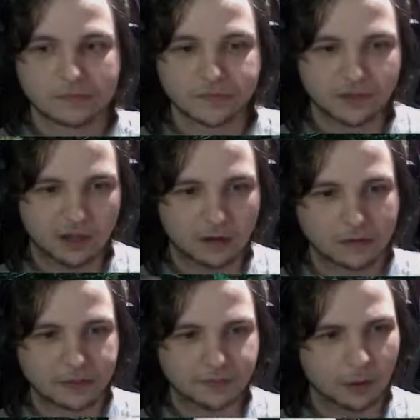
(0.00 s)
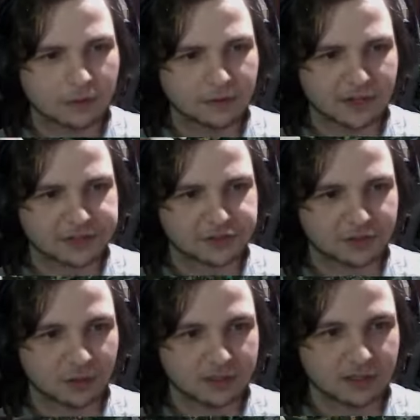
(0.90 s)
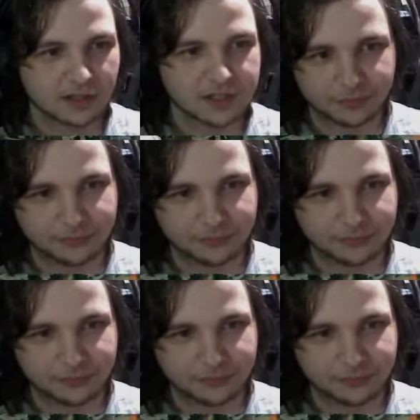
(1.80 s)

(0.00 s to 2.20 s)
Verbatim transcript: Yeah, no, spoken like a true intellectual.